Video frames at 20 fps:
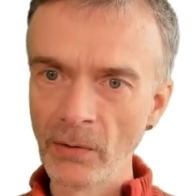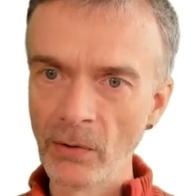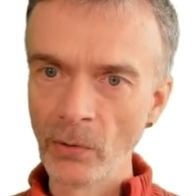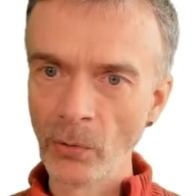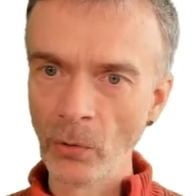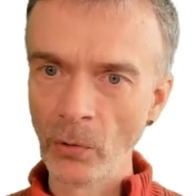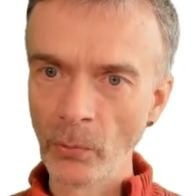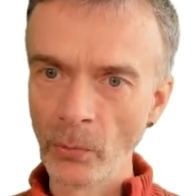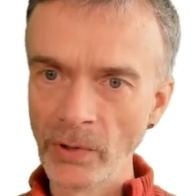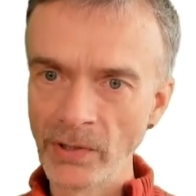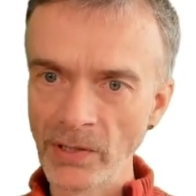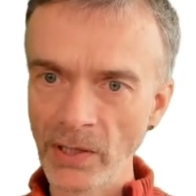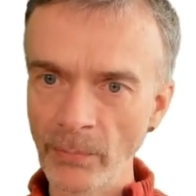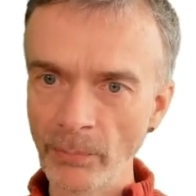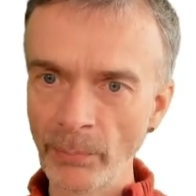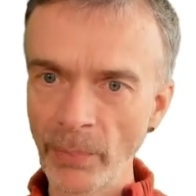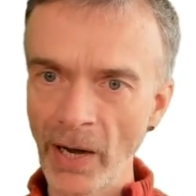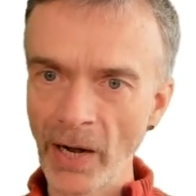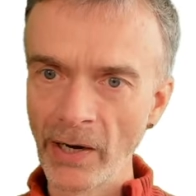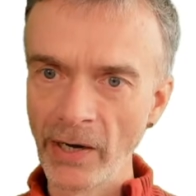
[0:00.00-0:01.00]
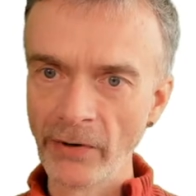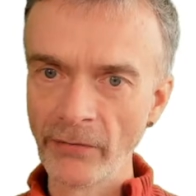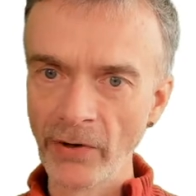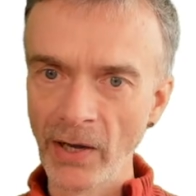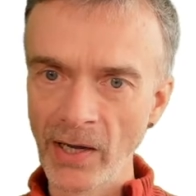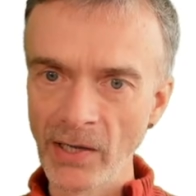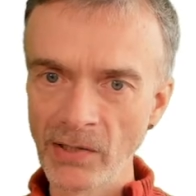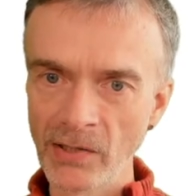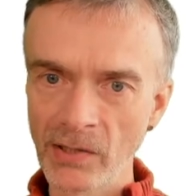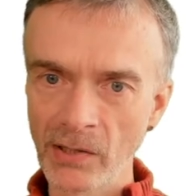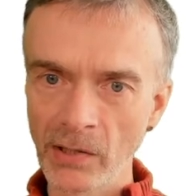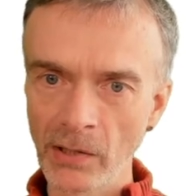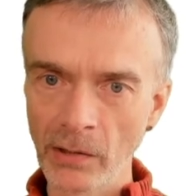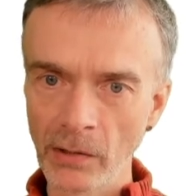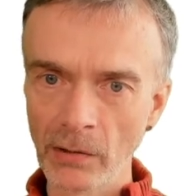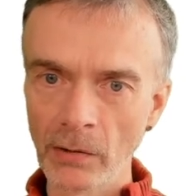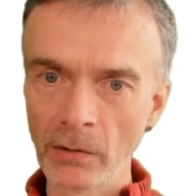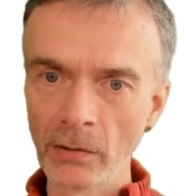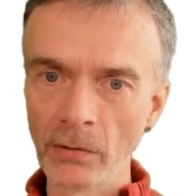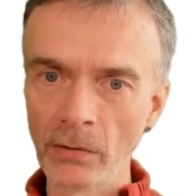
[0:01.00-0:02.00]
what we say
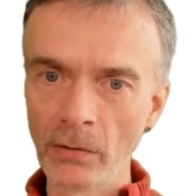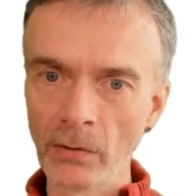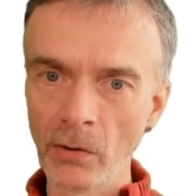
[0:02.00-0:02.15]
perivascular,